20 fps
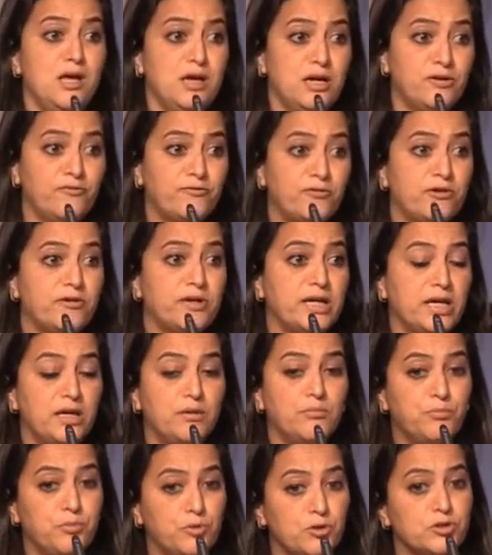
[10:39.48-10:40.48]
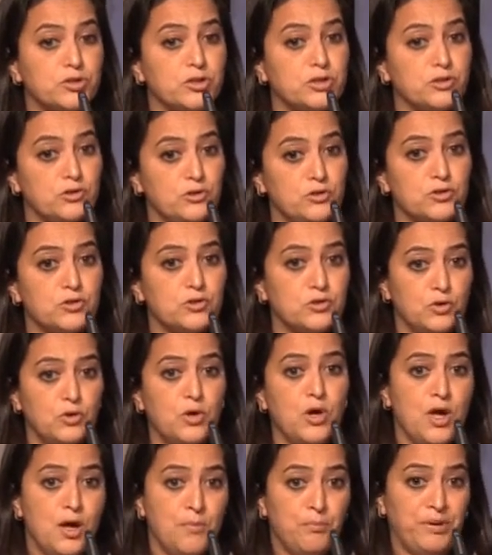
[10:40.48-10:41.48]
a very important
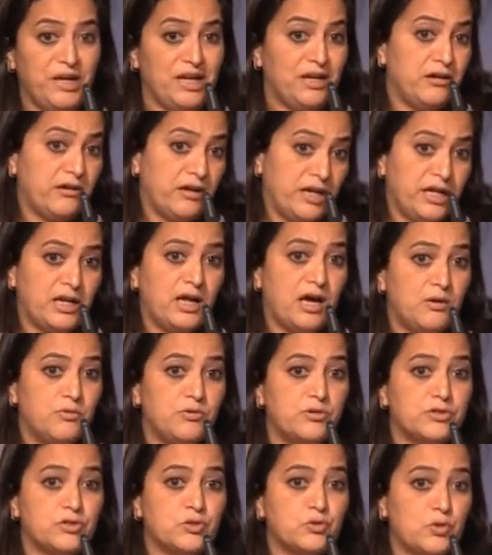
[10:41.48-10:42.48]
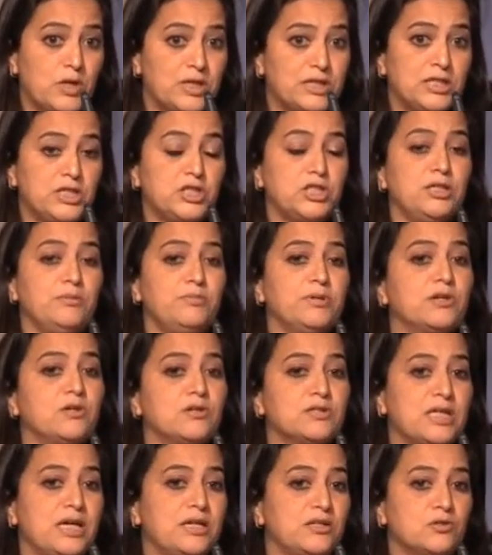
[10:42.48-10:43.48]
also pillar in our strategy,
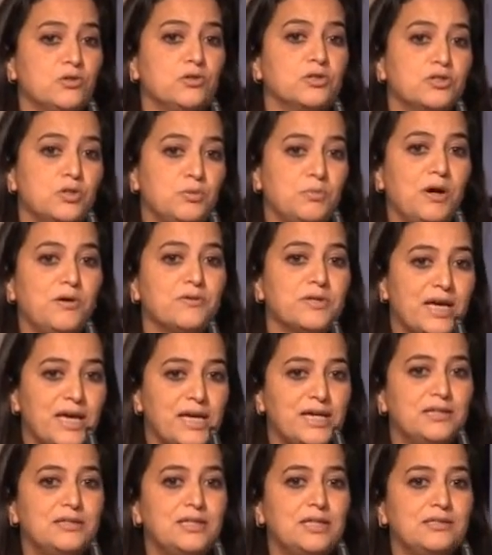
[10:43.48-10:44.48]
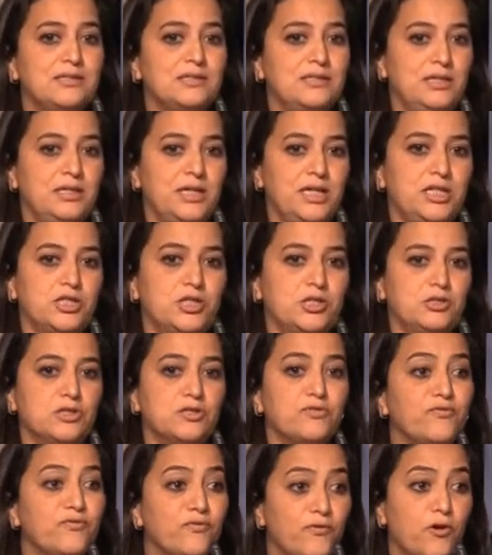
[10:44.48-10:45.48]
because I talked about 8
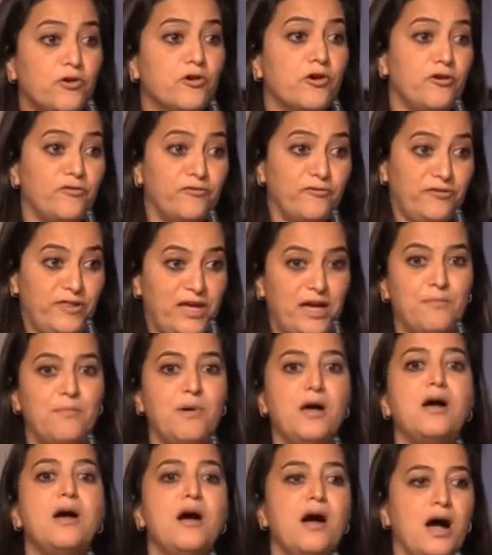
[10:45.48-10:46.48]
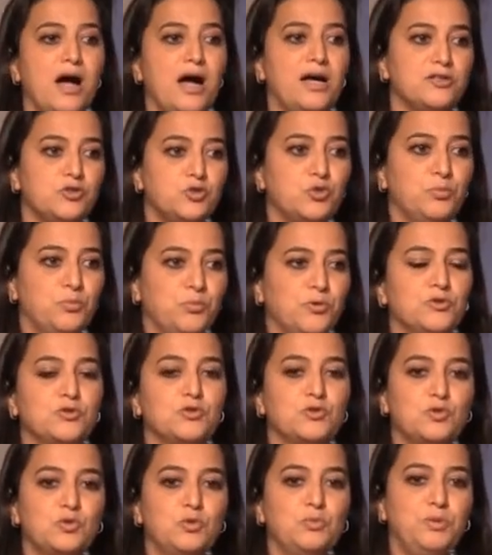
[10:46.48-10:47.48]
destinations. 4 of them are
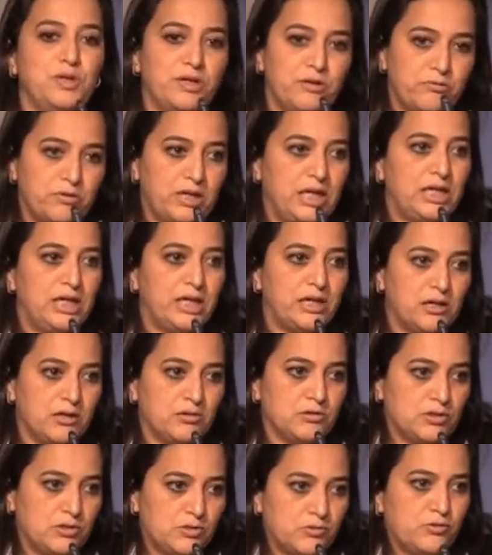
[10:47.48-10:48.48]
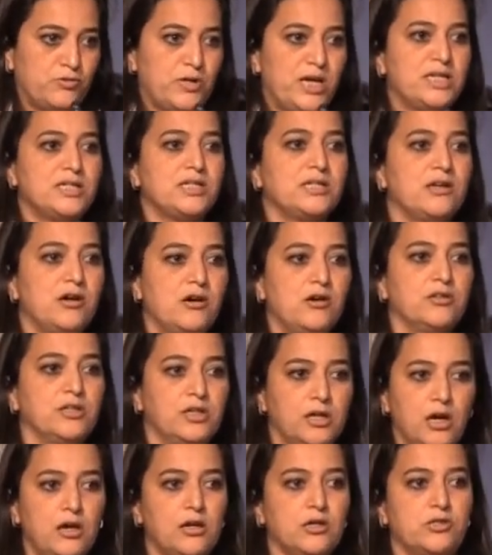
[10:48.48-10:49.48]
supposed to be really concentrating on
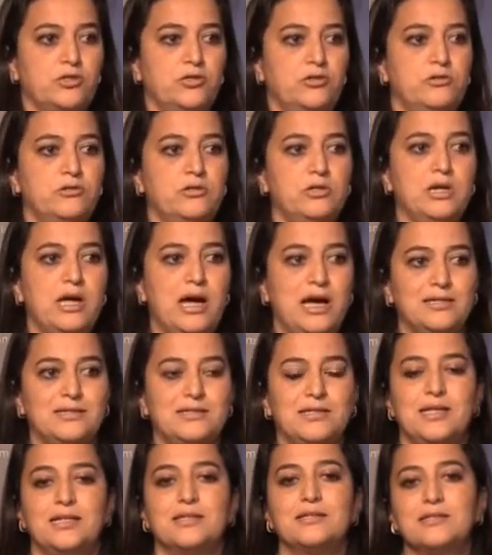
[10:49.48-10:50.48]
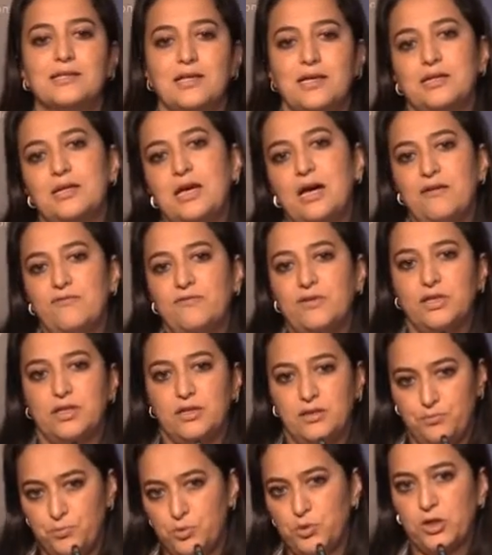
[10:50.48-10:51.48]
cultural assets and having
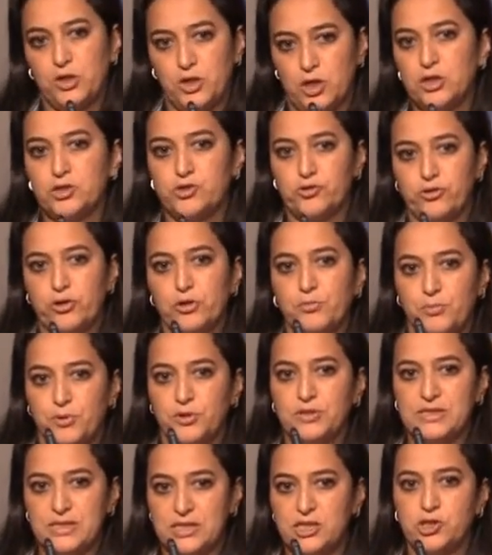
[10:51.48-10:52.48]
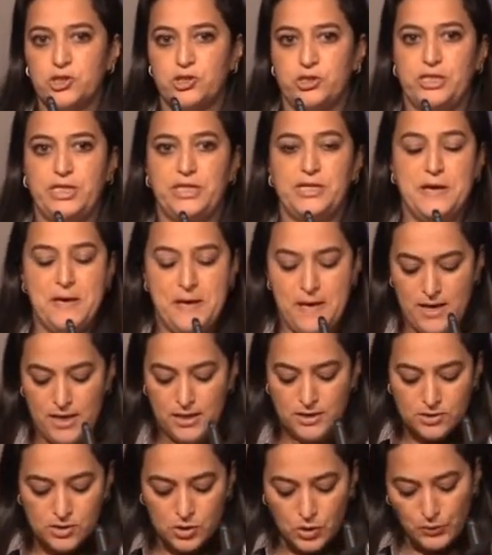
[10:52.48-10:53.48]
a cultural positioning.
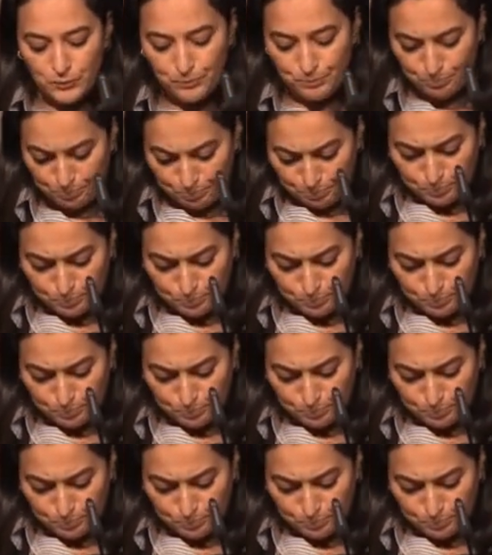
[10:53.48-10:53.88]
So